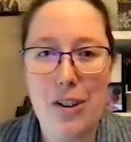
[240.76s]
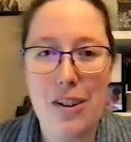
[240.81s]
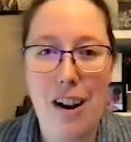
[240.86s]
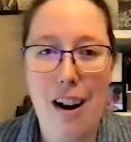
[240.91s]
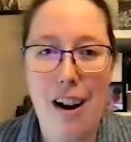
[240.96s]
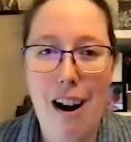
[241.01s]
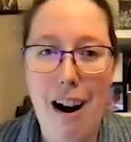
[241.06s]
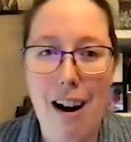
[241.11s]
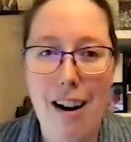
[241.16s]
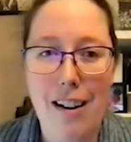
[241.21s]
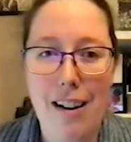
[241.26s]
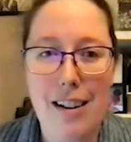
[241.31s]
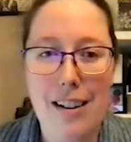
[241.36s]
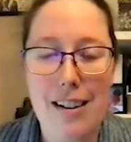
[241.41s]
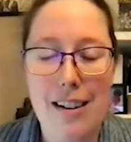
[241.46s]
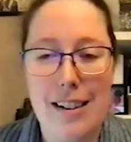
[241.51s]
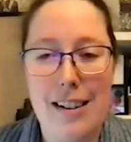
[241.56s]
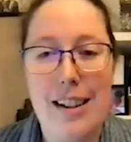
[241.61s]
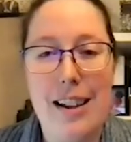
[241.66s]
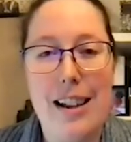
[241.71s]
talk.
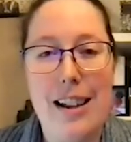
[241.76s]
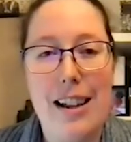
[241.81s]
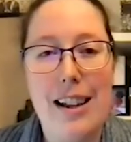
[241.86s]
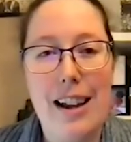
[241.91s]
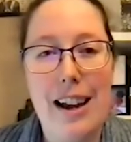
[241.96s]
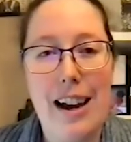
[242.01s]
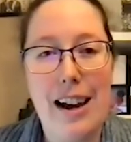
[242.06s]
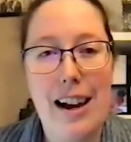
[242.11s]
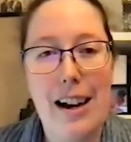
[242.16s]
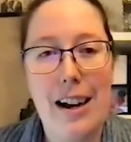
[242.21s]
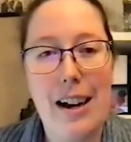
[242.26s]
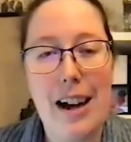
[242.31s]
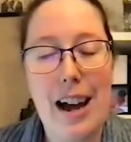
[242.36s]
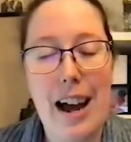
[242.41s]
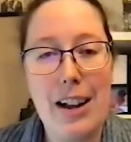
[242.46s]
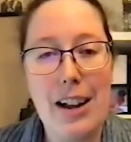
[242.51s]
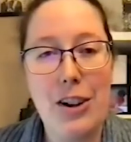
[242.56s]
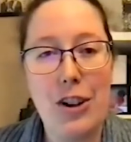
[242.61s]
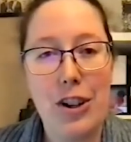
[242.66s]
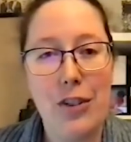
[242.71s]
Uh,
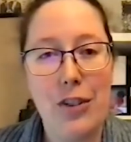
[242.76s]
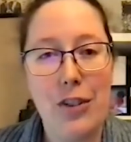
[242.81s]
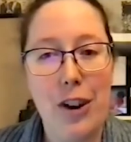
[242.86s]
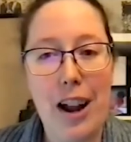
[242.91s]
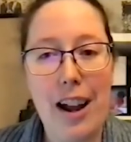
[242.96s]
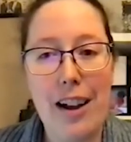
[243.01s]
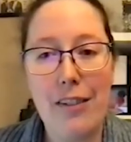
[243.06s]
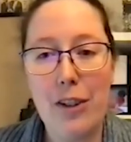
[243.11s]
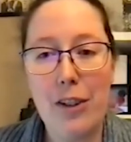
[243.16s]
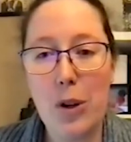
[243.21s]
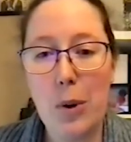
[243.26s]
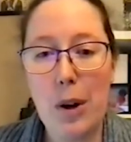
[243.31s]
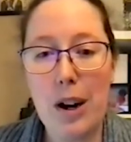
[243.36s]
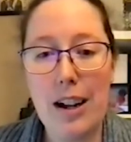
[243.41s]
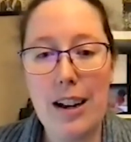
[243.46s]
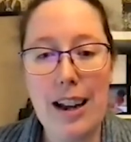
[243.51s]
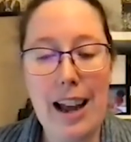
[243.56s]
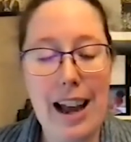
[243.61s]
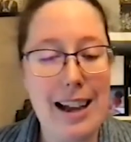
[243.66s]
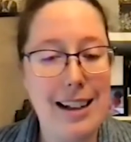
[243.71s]
just for
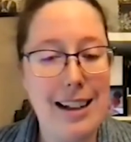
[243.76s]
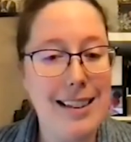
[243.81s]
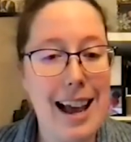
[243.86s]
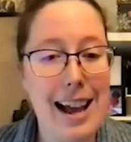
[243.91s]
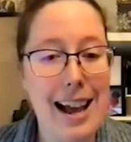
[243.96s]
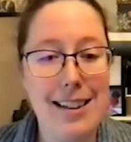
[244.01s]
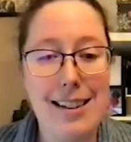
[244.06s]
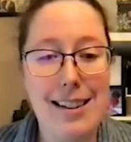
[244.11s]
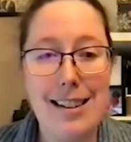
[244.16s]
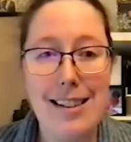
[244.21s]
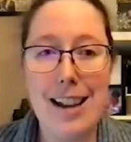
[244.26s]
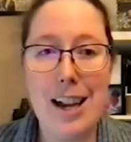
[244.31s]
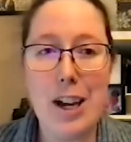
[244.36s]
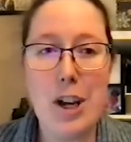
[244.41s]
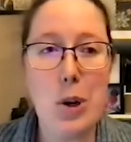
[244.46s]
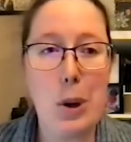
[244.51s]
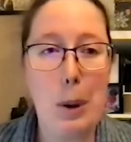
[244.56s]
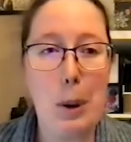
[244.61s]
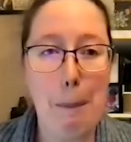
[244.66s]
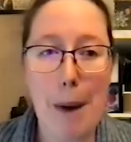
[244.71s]
everyone, as Cassie said,
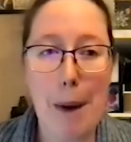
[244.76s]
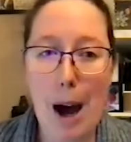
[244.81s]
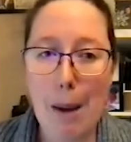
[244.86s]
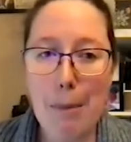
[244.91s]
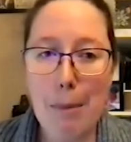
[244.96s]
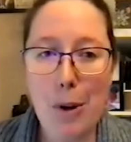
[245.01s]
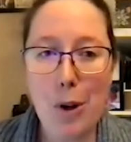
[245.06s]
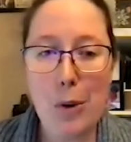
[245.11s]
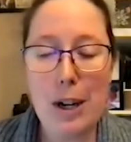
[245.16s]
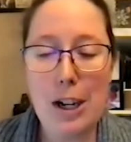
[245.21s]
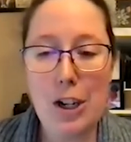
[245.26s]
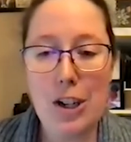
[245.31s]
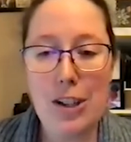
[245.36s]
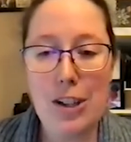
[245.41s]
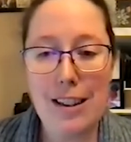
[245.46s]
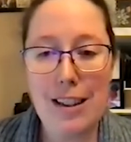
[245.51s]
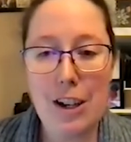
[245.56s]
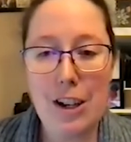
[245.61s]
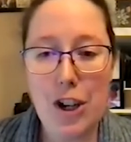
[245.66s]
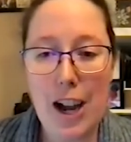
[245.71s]
you can pop your
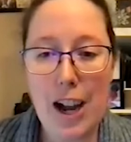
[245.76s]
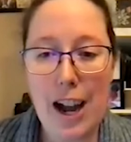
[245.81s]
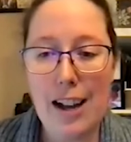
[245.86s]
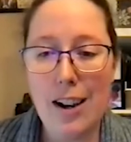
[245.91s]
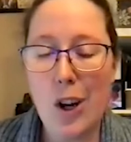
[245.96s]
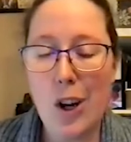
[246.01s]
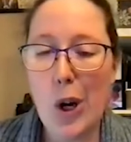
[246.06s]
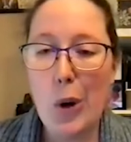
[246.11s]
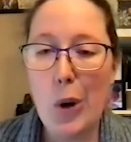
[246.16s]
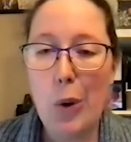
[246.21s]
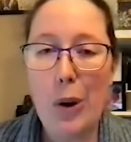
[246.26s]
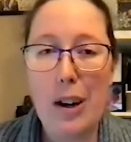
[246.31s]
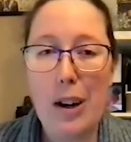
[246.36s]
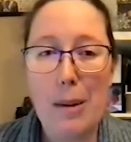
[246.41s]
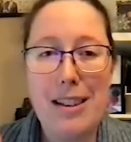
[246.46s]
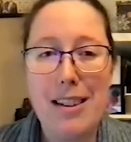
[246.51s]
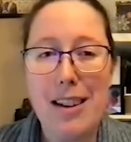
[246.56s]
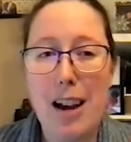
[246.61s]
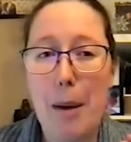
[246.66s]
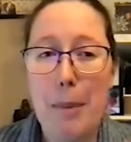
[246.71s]
questions in the chat we're going
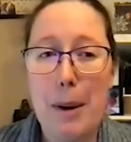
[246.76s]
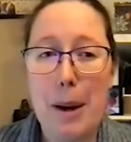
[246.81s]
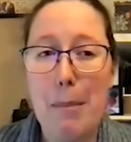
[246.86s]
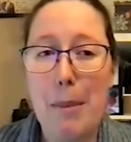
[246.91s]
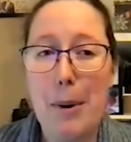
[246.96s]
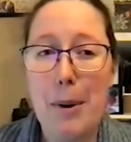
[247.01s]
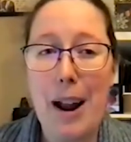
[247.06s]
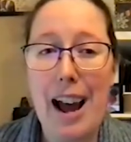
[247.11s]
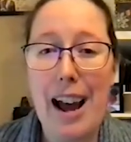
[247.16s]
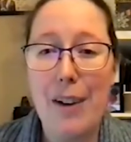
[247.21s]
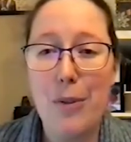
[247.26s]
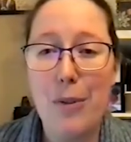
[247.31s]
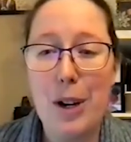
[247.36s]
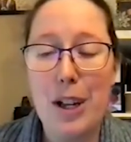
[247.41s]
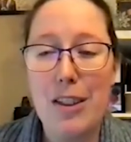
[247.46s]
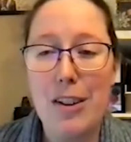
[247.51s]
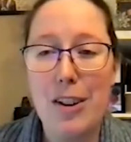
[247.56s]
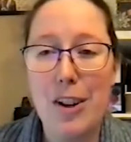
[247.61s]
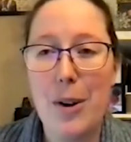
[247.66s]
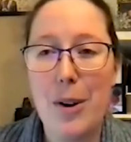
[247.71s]
to be stopping about halfway
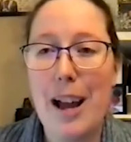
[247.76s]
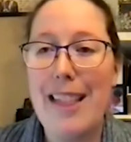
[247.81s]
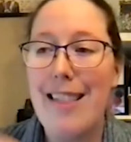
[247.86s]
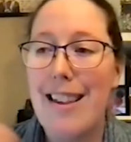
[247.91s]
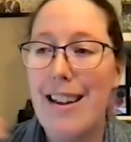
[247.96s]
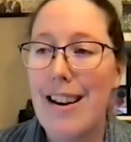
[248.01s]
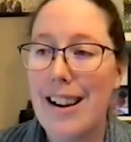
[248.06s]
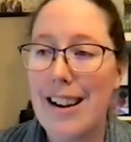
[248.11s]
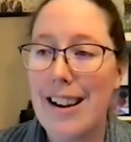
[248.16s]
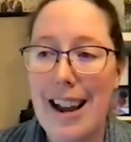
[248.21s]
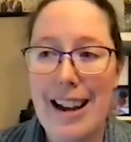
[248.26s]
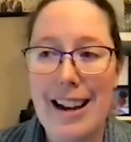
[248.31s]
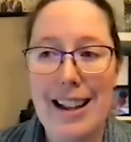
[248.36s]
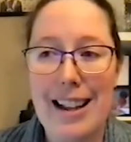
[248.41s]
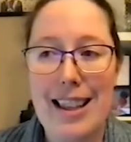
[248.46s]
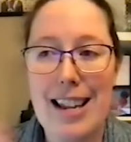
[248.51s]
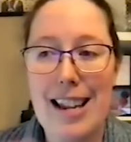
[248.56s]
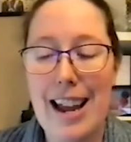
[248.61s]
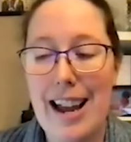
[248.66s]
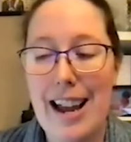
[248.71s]
through and then again
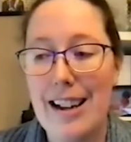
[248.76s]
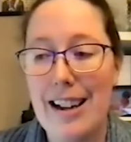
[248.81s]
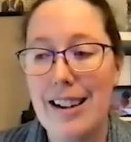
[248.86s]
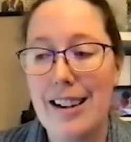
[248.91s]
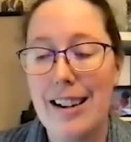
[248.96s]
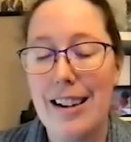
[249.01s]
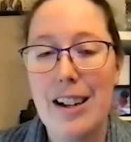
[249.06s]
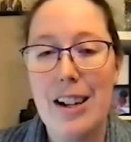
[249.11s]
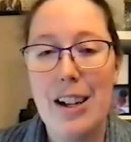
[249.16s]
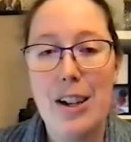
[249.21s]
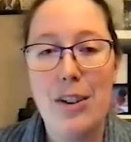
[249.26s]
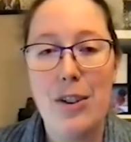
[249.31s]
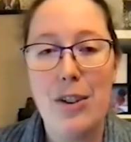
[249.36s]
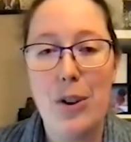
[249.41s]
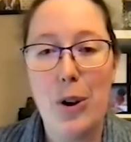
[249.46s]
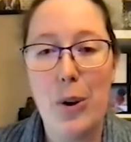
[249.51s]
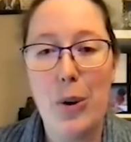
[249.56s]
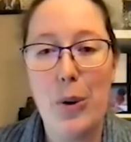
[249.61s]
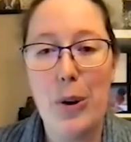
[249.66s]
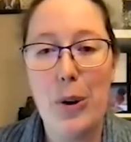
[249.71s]
at the end.
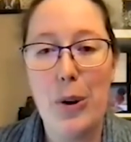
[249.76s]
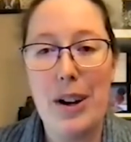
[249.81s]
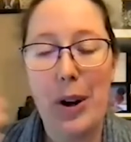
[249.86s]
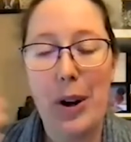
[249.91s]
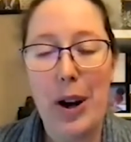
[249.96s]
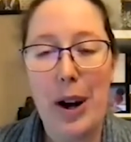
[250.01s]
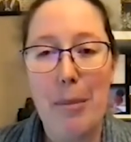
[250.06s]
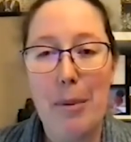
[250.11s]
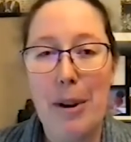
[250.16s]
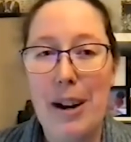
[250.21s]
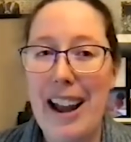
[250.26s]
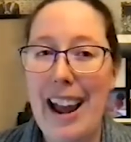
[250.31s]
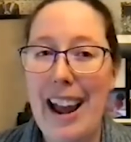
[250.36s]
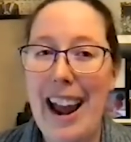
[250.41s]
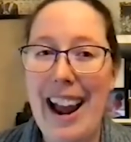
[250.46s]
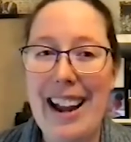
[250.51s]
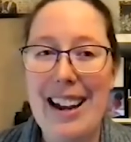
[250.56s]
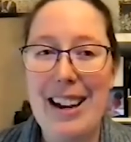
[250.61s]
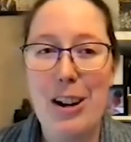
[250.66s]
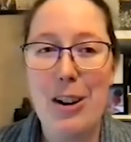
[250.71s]
So I'm going to
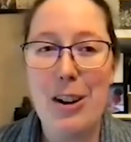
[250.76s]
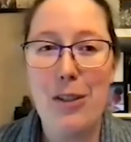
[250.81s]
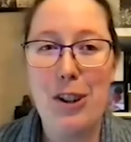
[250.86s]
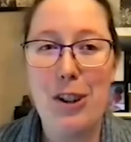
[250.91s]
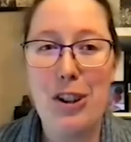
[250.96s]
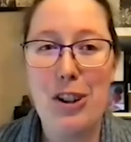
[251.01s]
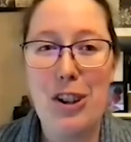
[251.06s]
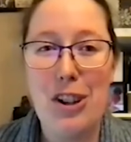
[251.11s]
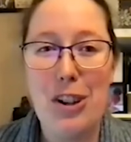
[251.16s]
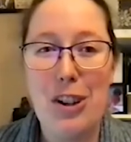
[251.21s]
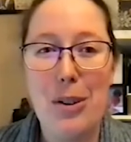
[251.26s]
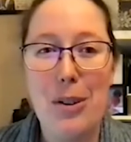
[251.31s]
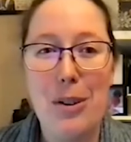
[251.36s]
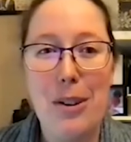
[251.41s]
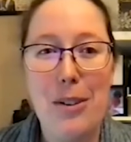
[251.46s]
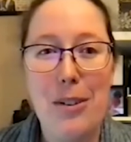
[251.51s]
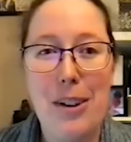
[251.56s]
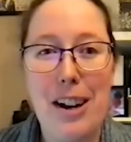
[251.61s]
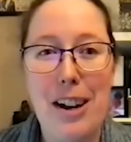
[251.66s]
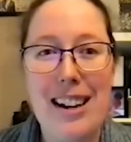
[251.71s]
hand it over to you,
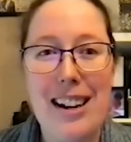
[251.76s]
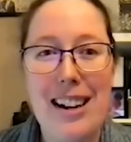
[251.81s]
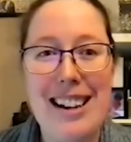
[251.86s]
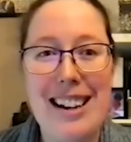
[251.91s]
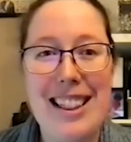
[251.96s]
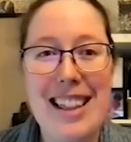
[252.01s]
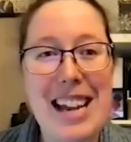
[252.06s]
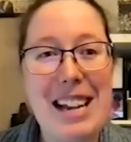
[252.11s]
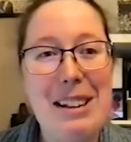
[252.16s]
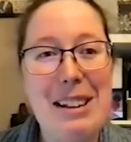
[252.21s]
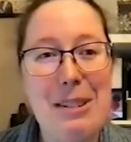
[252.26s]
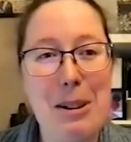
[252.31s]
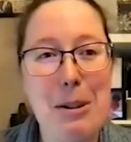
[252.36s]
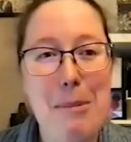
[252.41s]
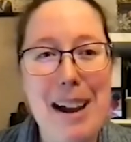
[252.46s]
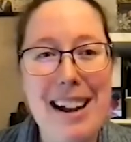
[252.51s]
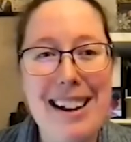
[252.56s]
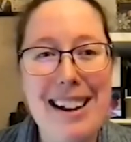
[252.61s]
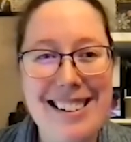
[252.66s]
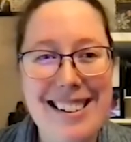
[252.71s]
Orain, and thank you so
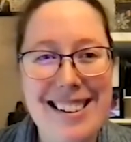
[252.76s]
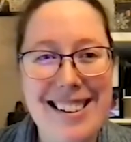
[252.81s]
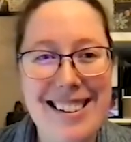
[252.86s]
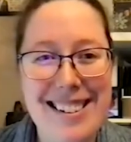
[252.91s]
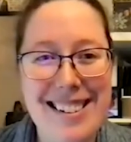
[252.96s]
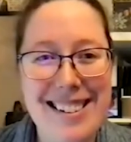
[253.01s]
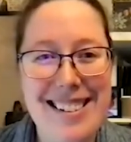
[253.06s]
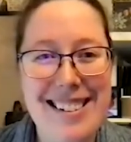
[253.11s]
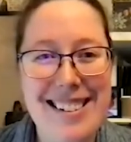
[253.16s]
much.